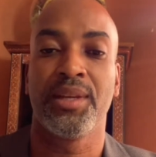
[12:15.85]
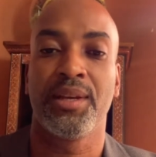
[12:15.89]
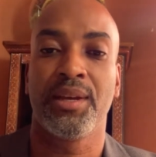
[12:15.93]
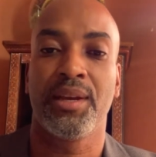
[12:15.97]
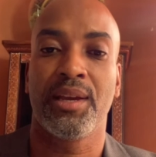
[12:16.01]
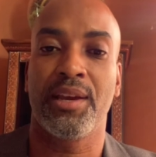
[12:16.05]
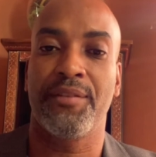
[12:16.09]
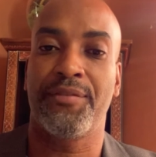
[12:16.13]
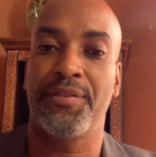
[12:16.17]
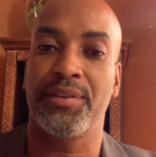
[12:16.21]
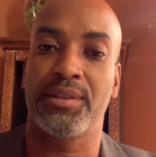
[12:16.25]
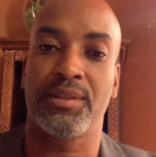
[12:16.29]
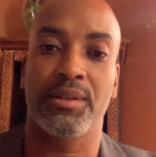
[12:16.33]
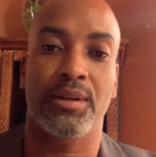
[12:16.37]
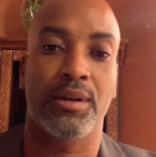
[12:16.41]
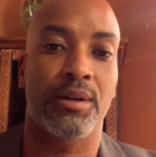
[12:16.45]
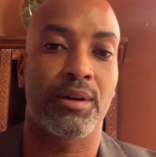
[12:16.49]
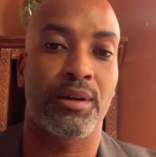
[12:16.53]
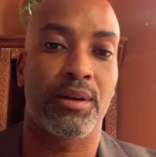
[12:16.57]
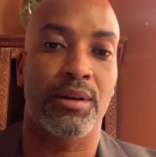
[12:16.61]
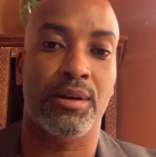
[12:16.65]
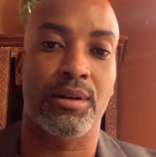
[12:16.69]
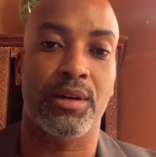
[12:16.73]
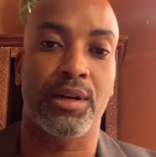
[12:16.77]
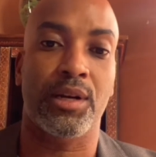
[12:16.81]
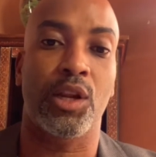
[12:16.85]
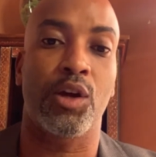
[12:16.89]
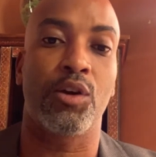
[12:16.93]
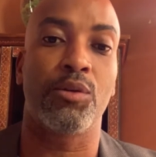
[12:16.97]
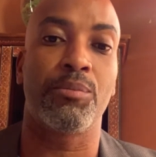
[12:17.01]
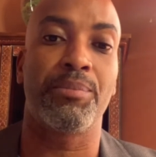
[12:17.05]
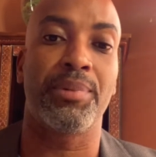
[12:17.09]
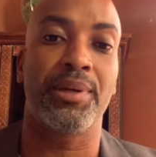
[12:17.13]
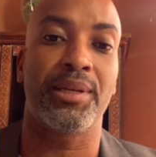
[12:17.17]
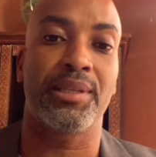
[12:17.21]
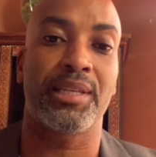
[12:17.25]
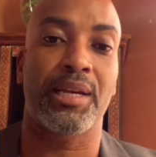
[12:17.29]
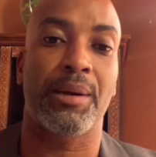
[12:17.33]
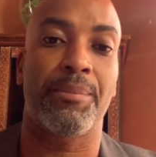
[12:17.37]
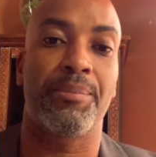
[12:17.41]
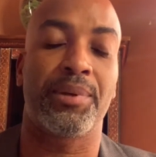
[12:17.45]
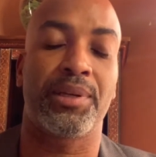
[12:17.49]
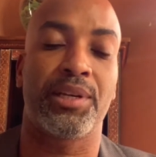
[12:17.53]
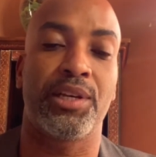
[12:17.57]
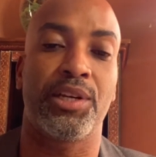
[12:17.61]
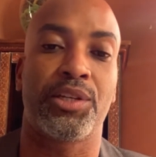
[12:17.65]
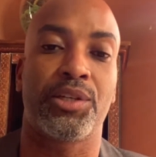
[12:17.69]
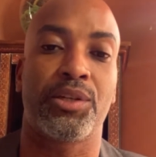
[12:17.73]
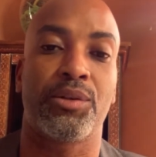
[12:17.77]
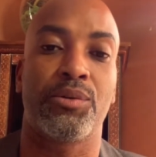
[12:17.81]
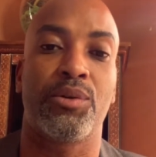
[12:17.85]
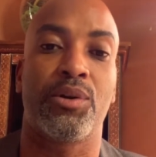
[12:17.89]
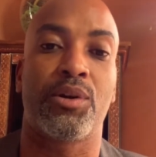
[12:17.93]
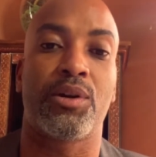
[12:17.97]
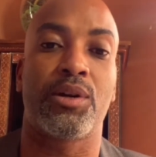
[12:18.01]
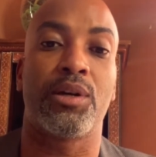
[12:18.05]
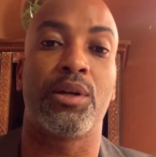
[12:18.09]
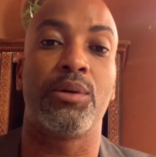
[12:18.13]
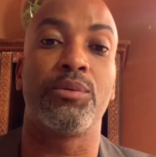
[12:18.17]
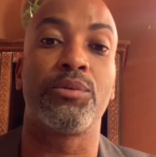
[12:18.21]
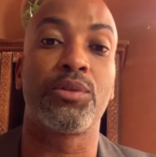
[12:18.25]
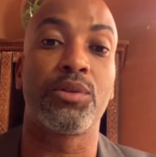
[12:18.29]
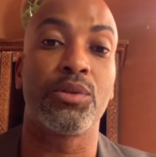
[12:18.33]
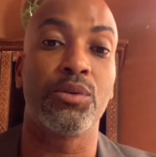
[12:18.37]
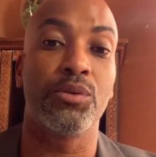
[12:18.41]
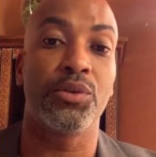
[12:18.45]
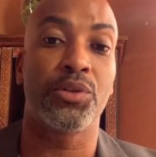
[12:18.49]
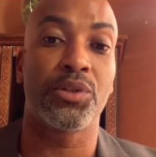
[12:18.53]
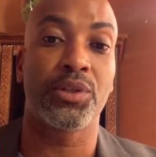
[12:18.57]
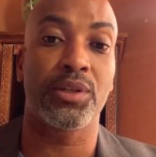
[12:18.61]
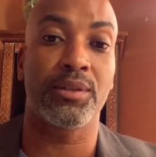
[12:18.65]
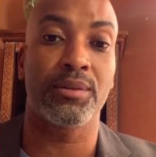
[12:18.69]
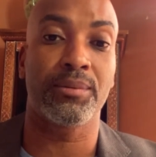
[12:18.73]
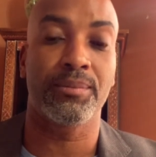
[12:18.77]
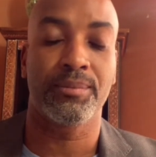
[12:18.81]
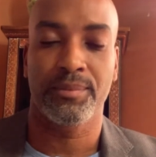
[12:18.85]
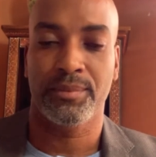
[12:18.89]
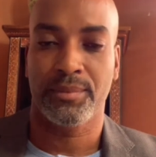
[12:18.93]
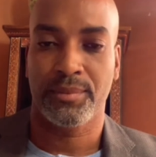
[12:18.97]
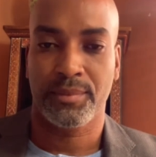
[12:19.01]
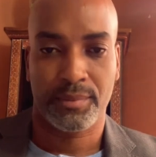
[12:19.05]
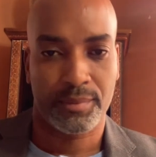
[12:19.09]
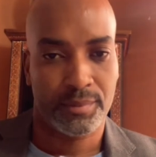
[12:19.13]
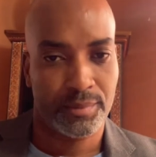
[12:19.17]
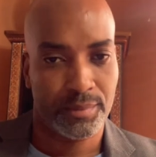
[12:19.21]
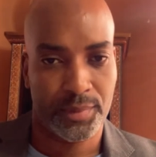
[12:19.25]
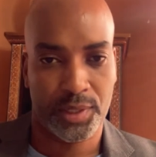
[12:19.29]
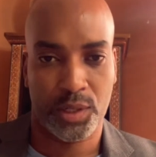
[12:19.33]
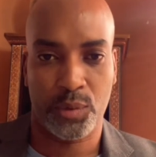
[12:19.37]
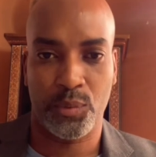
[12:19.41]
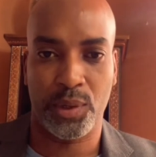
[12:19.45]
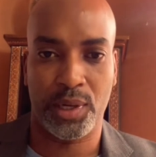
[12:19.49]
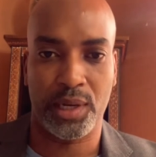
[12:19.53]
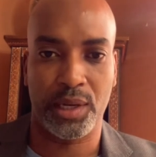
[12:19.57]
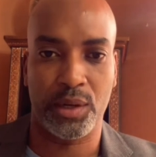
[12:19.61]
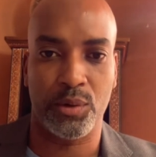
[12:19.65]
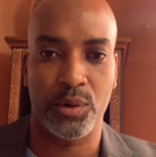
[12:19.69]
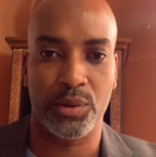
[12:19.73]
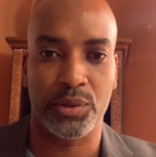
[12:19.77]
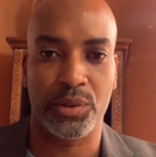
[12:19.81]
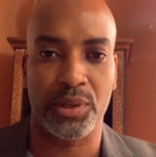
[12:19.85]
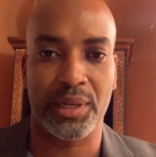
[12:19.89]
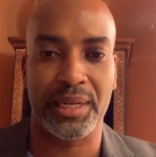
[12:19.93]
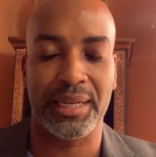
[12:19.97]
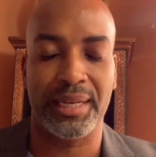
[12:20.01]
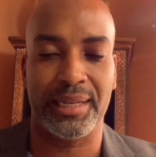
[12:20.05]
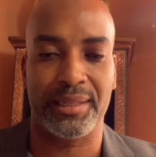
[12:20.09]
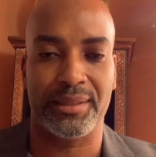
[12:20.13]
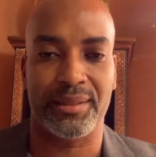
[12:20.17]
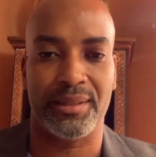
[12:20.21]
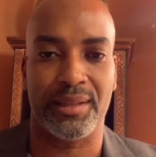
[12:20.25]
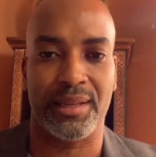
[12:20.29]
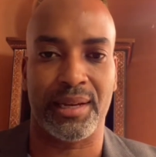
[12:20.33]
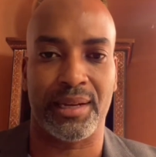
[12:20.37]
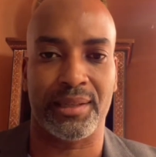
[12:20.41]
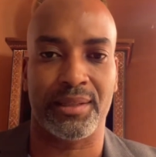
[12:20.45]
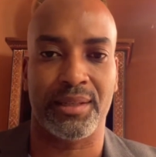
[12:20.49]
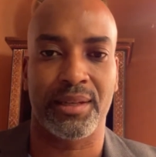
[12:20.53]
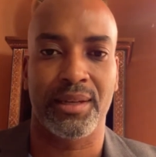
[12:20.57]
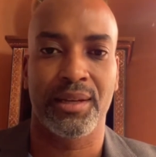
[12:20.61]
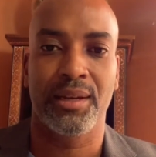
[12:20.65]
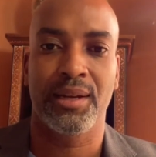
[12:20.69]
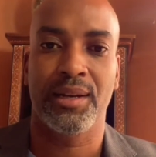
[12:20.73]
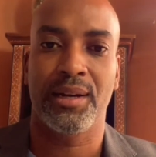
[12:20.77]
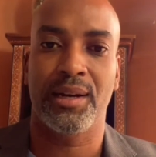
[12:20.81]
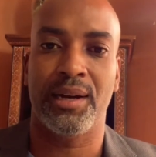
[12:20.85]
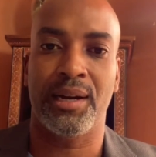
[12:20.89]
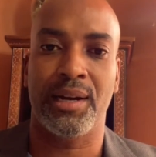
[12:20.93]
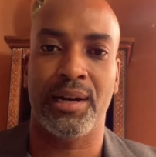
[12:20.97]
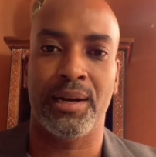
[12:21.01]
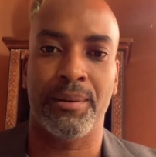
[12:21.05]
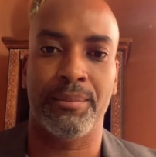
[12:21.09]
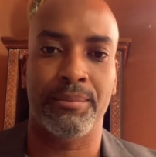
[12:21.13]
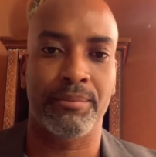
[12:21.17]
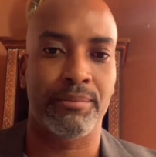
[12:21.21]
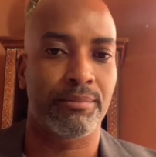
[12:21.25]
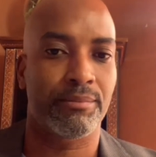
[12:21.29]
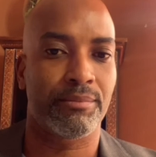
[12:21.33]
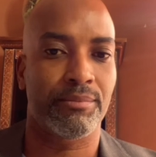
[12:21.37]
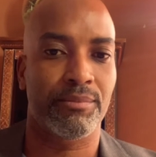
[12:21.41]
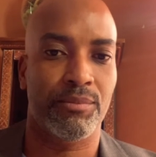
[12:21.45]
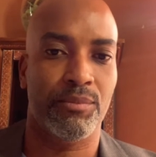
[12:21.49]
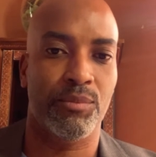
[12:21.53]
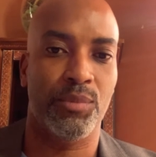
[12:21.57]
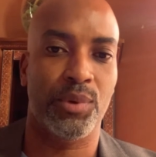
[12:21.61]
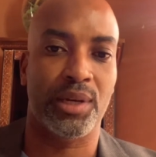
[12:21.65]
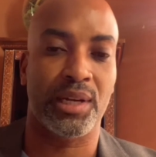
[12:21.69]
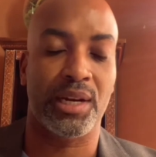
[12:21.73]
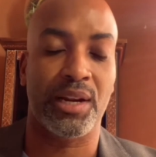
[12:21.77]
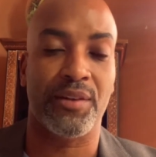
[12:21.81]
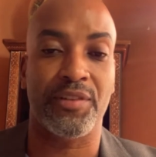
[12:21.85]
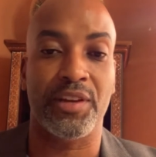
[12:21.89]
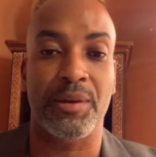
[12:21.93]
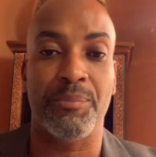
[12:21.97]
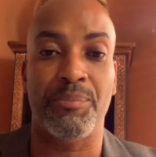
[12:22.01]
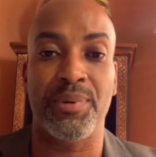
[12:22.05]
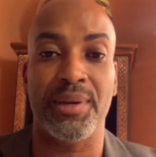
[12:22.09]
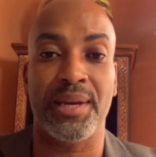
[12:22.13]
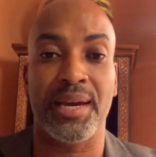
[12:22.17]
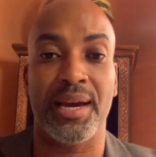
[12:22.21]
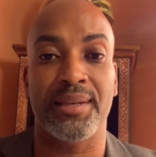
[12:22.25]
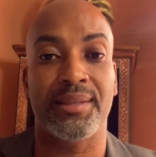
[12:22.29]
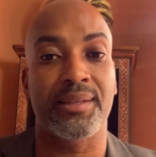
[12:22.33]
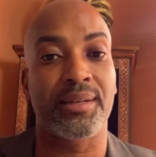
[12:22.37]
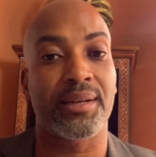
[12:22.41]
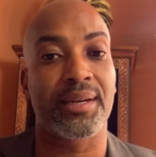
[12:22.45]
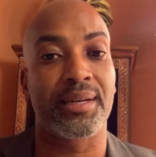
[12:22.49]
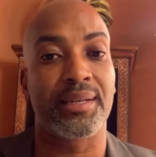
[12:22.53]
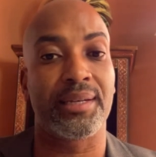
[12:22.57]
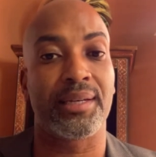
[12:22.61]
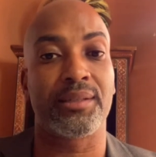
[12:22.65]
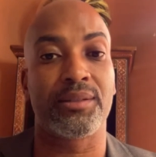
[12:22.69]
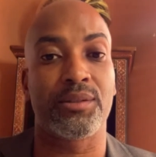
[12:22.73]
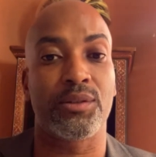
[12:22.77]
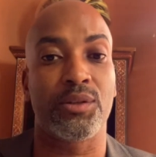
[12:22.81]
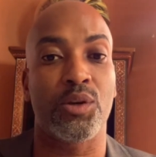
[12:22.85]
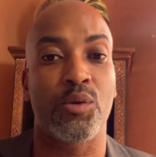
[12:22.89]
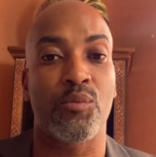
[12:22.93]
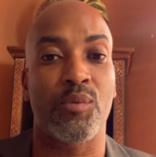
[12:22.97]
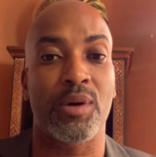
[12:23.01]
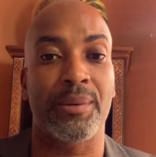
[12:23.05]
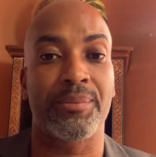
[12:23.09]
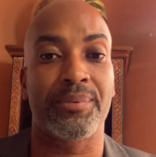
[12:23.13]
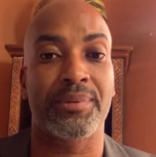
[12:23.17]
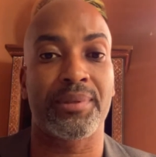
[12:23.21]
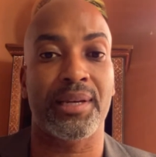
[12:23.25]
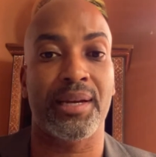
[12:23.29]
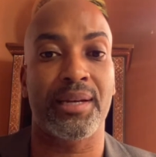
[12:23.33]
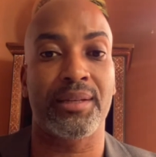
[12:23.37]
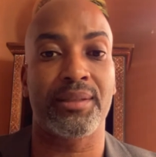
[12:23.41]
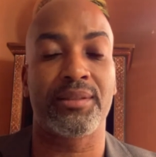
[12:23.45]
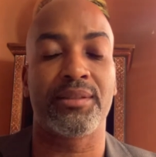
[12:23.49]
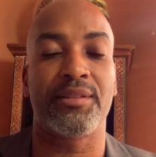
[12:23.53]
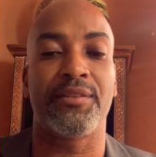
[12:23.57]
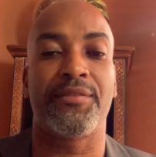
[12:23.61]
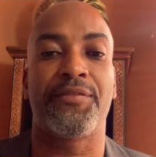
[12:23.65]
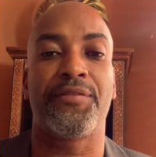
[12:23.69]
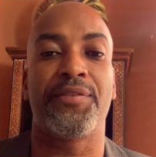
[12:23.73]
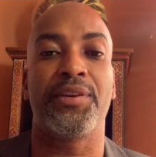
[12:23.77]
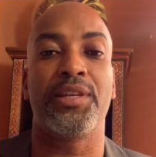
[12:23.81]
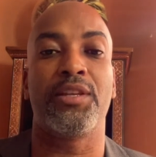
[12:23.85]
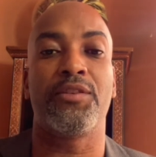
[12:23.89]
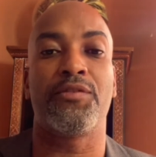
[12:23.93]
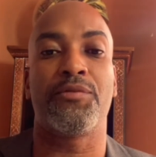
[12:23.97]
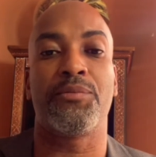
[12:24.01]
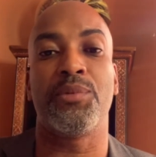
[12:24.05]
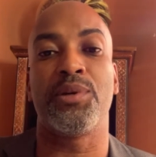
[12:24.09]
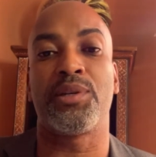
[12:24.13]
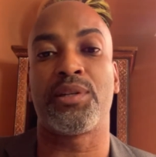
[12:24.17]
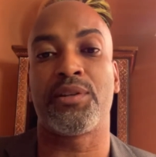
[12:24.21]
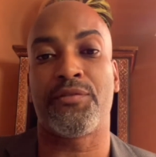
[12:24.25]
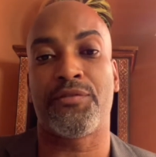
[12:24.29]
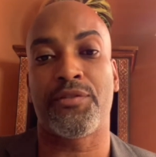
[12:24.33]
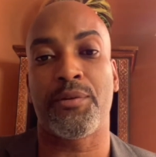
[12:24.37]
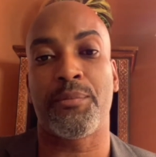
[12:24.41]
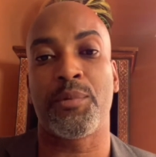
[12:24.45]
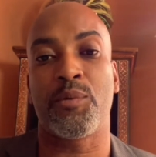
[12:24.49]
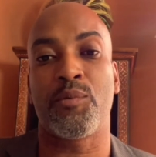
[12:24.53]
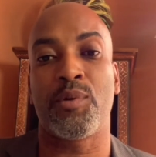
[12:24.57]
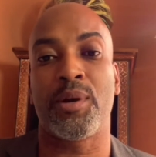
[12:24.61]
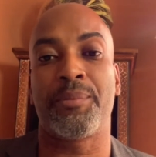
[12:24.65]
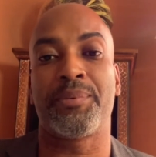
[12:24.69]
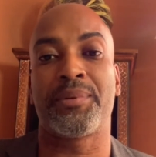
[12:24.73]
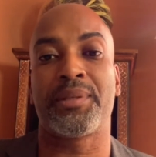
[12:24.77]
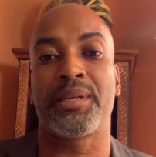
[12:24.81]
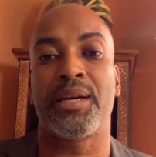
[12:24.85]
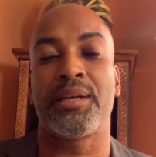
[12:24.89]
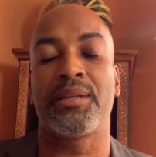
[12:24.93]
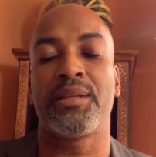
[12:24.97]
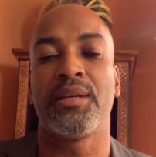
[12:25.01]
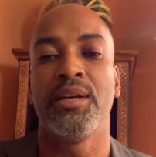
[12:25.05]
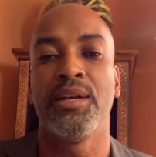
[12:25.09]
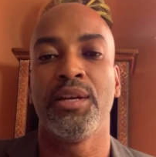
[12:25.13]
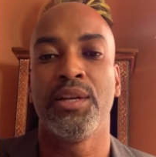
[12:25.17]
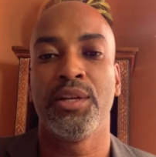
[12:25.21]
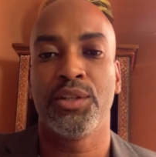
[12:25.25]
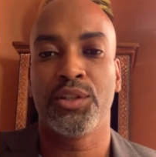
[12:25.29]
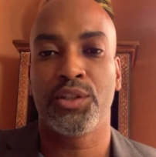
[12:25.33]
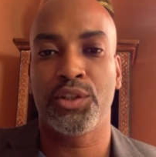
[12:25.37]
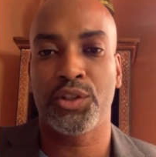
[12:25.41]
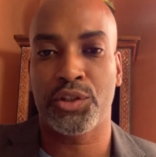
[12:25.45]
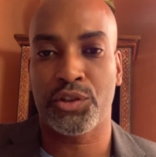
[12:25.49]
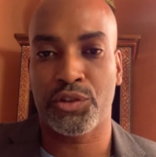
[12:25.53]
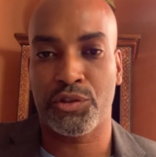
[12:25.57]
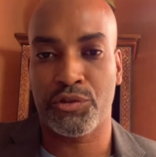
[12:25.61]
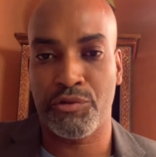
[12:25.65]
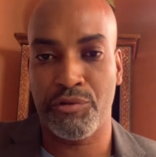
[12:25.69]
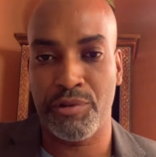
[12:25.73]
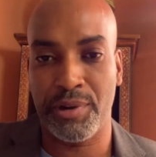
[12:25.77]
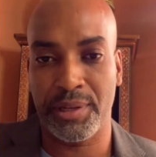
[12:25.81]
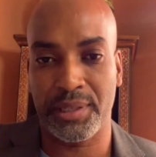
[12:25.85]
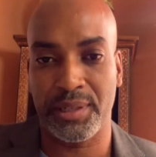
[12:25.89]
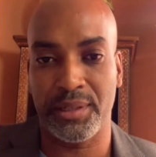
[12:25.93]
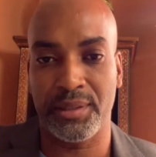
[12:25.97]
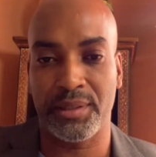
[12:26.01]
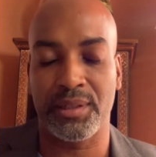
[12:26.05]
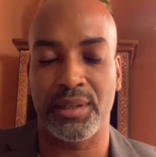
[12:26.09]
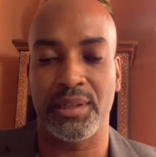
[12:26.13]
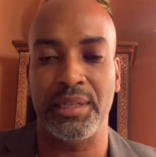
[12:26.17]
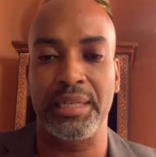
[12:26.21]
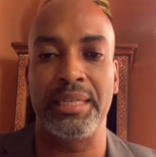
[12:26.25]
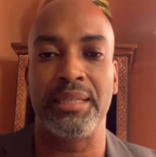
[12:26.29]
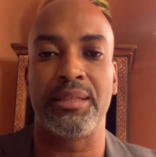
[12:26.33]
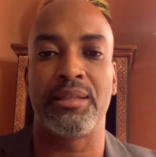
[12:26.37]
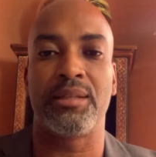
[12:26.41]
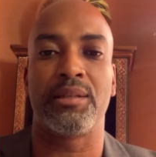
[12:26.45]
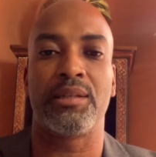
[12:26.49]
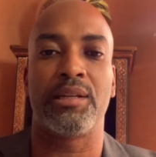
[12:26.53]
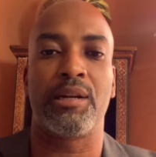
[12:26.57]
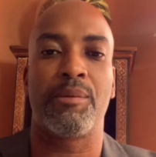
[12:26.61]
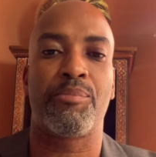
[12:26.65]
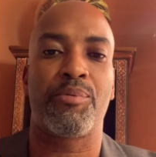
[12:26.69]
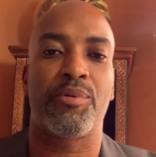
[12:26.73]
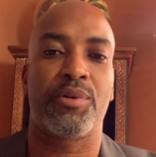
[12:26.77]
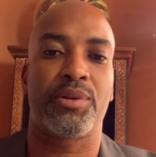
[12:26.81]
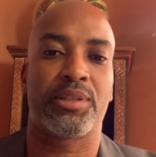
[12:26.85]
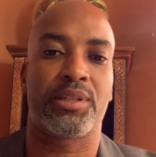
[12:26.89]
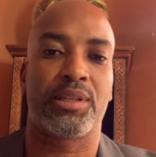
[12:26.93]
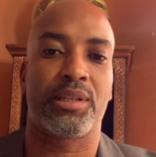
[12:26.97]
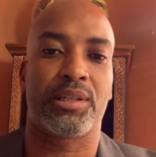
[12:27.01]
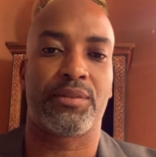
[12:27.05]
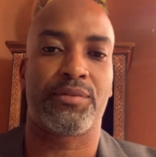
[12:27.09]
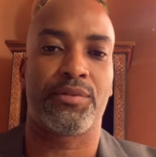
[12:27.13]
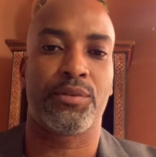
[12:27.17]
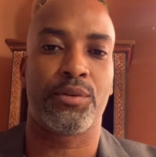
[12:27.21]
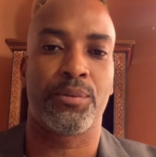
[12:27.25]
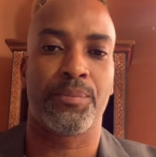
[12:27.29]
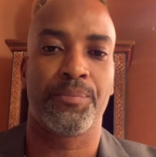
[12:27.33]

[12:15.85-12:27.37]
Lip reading: If it's a cloud-based application or a cloud solution, we can also connect to that. We can have APIs that connect to your website to feed information from your website straight into an internal process flow.